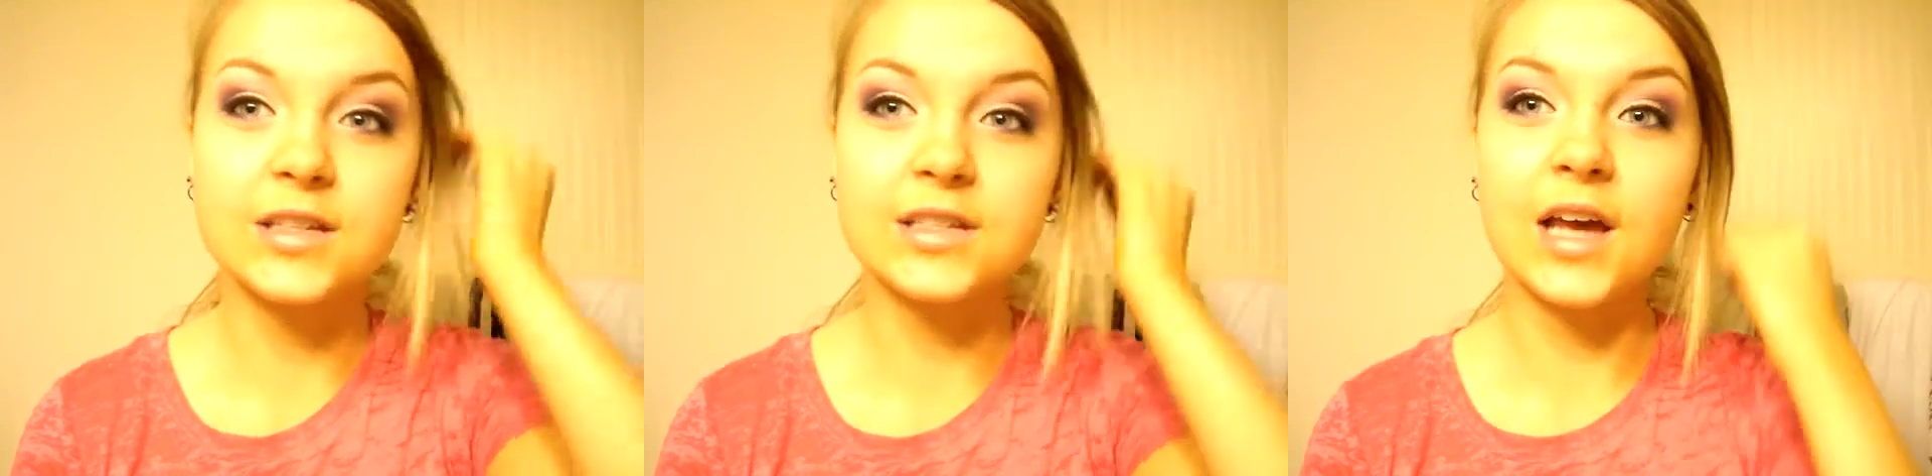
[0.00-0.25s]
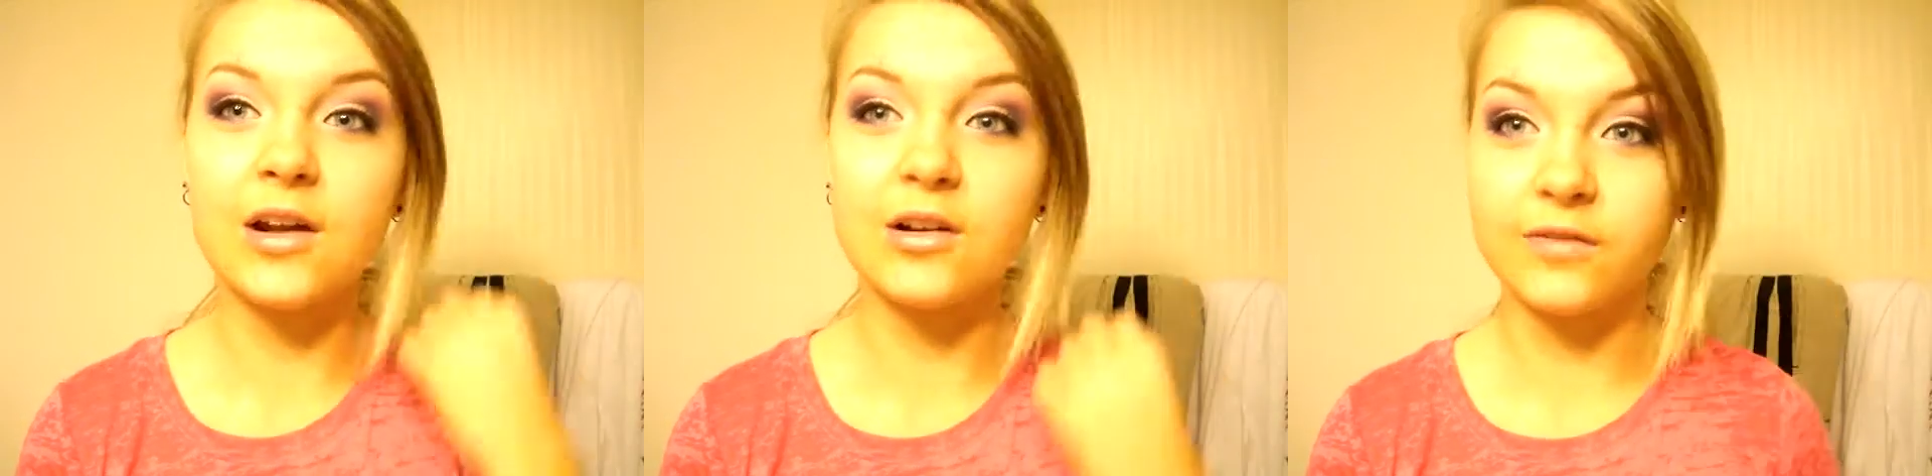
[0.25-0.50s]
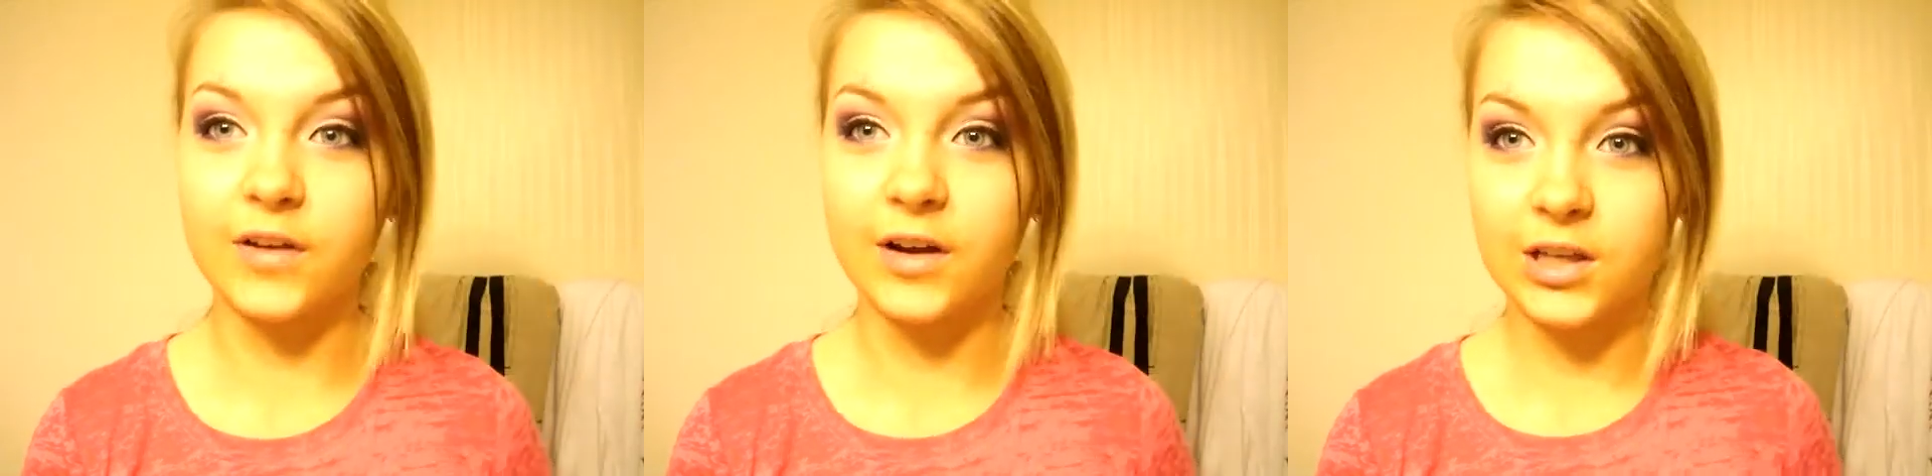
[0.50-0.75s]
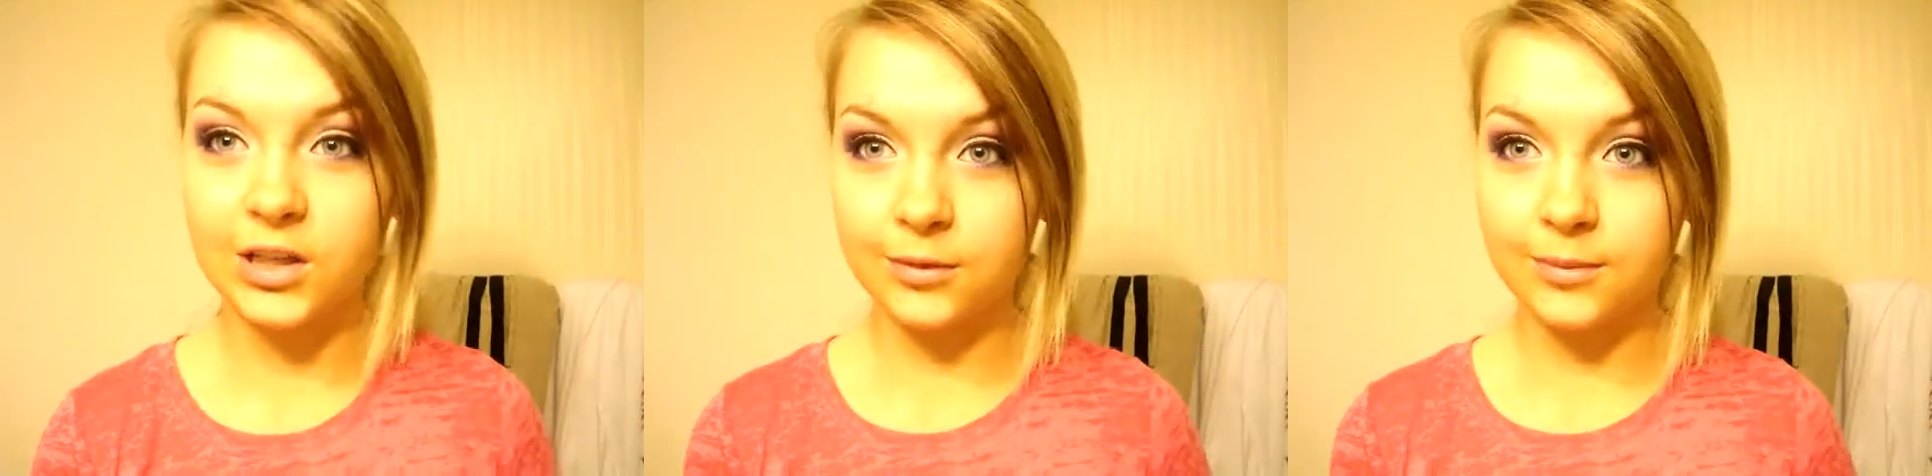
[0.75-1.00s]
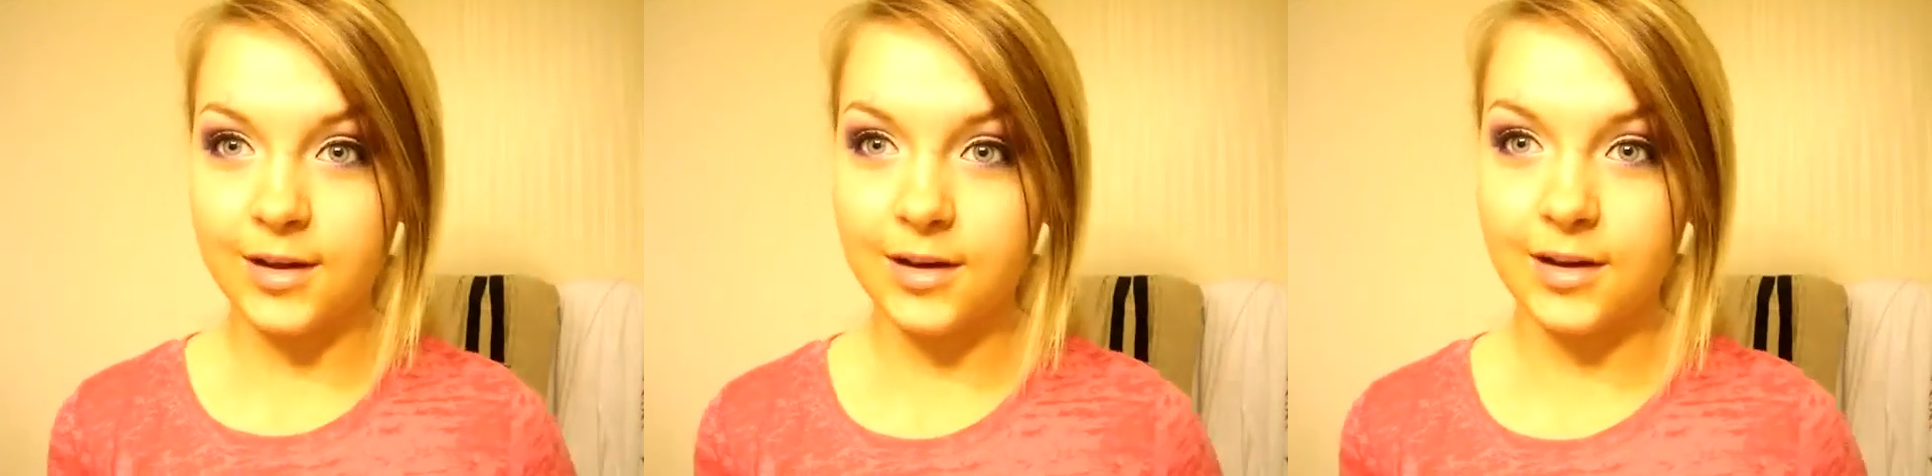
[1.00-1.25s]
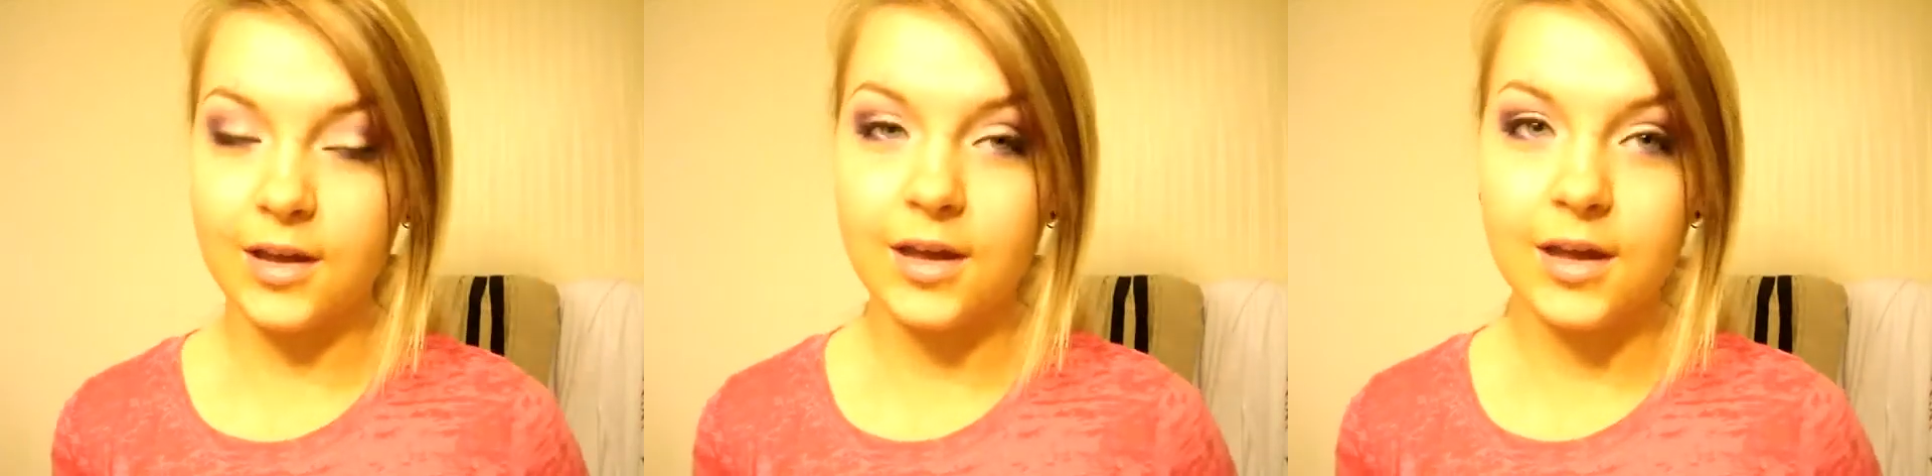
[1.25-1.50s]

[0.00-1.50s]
outside or very humid.